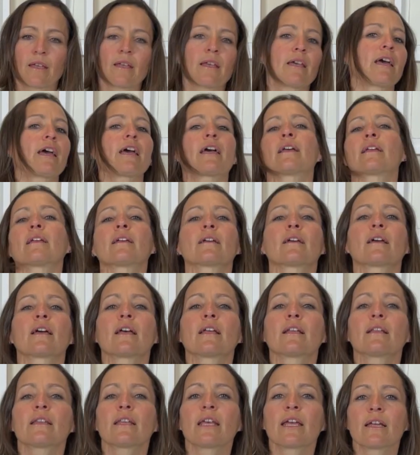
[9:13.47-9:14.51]
Okay,
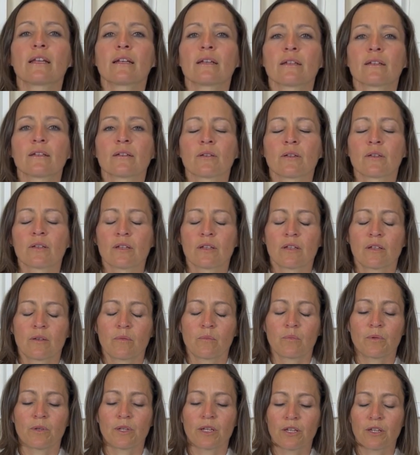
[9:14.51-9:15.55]
and then
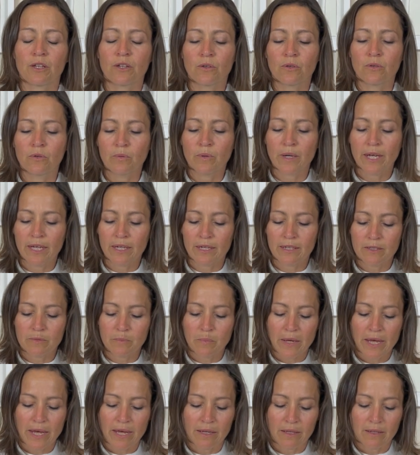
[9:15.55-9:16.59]
bringing your awareness
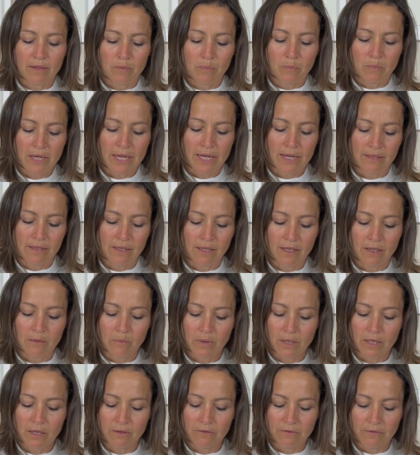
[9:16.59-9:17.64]
back, placing the
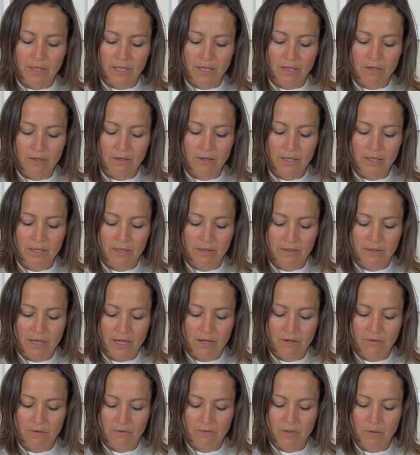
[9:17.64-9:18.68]
middle finger in the
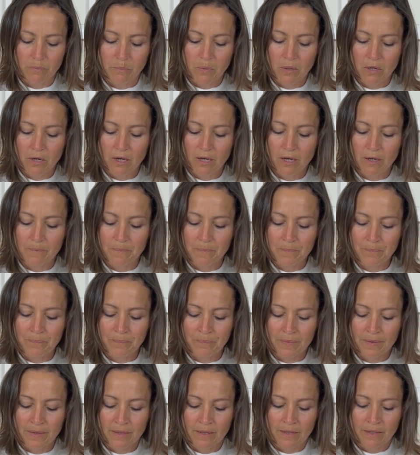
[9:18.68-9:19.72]
center of the palm,
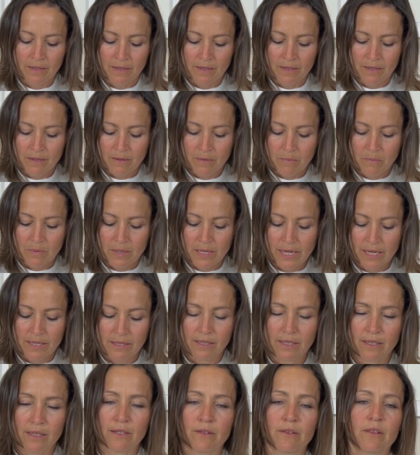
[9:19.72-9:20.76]
placing
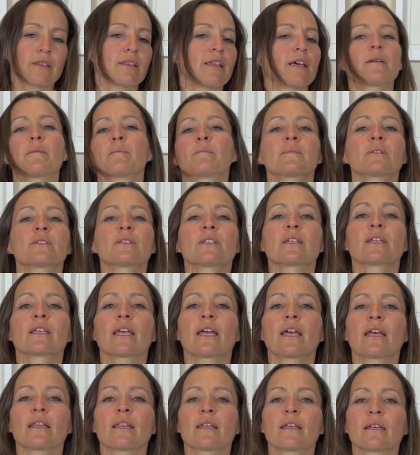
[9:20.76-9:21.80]
the thumbs
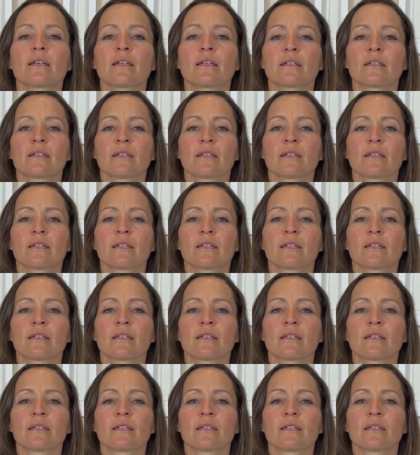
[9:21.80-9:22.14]
together,